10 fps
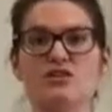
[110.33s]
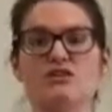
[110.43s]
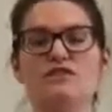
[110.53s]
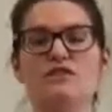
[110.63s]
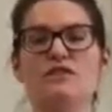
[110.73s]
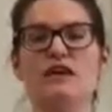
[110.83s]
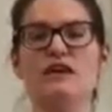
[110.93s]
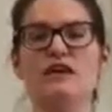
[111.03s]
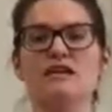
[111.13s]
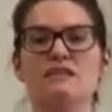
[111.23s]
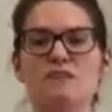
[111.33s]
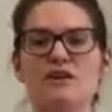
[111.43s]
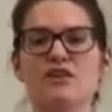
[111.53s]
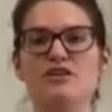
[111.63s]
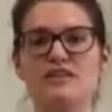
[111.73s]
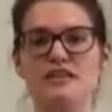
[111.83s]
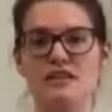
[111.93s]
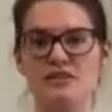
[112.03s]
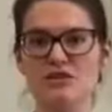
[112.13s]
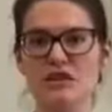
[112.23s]
So it's a very
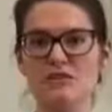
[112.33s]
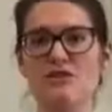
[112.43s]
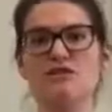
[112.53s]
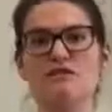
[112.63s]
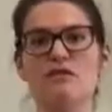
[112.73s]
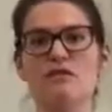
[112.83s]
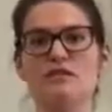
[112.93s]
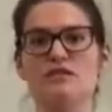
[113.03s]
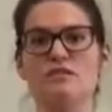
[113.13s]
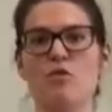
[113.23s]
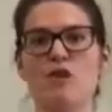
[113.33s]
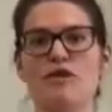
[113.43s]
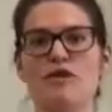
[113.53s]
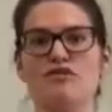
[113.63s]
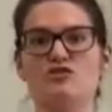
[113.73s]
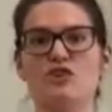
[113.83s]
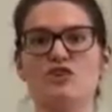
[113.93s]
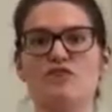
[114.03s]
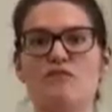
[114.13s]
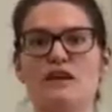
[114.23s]
speaker-decentered image that focuses more on the
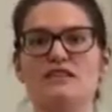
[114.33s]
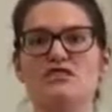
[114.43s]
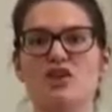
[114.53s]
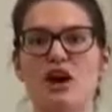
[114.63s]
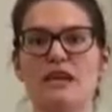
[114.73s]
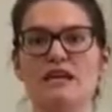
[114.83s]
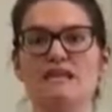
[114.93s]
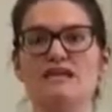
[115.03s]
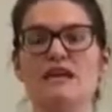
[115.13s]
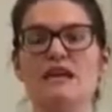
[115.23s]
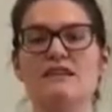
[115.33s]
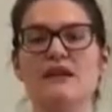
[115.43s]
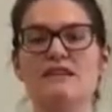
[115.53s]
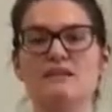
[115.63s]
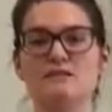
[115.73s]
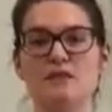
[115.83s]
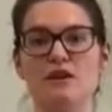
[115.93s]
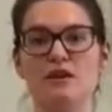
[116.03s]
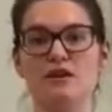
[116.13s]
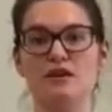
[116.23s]
construction of message and audience than the
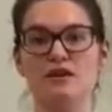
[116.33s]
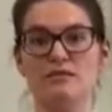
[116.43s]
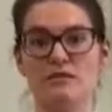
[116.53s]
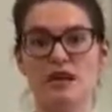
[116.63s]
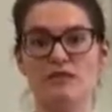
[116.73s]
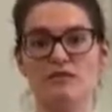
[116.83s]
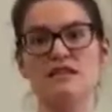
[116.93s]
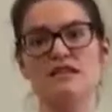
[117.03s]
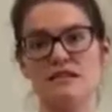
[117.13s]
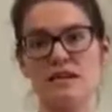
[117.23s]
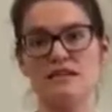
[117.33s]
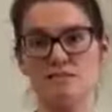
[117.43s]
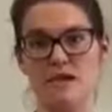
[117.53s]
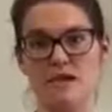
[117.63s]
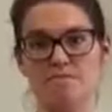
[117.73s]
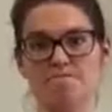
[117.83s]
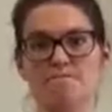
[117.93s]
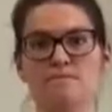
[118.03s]
speaker themselves, in this case, me.